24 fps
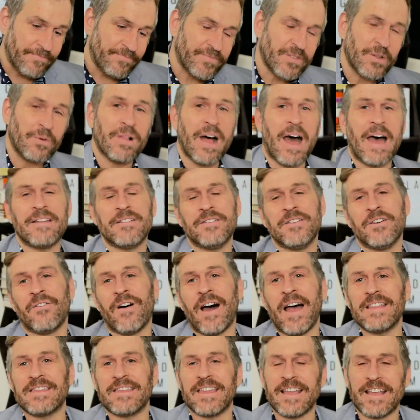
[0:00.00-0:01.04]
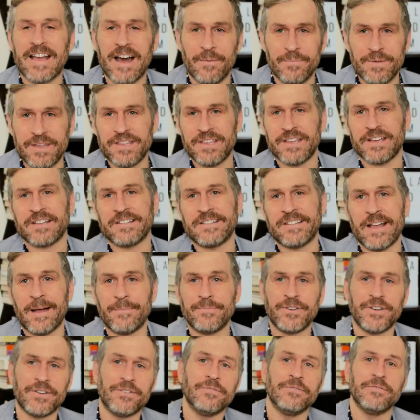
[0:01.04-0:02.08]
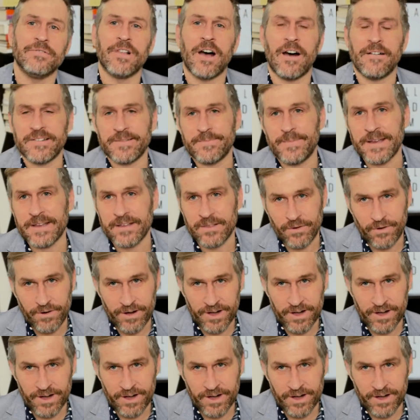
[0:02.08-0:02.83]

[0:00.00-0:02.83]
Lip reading: Well, I don't know. I think I'll be the exception who loves being a lawyer